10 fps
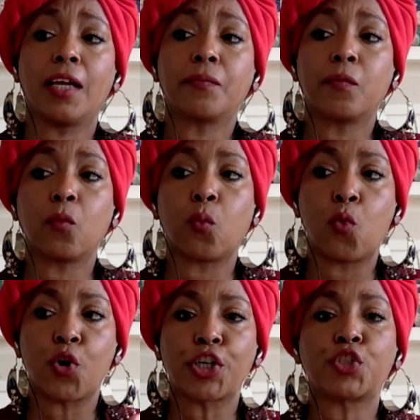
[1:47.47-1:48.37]

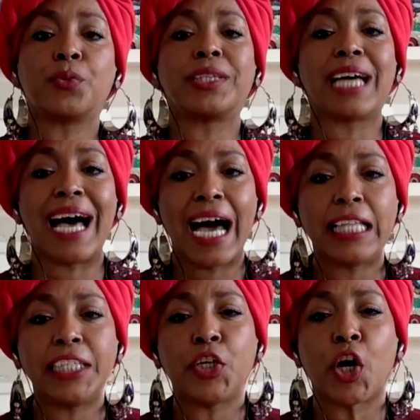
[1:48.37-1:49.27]
works with the
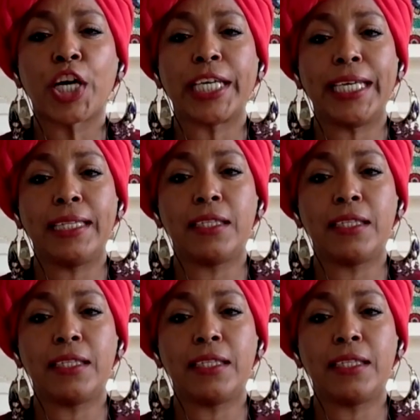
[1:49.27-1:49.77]
oligarchy in the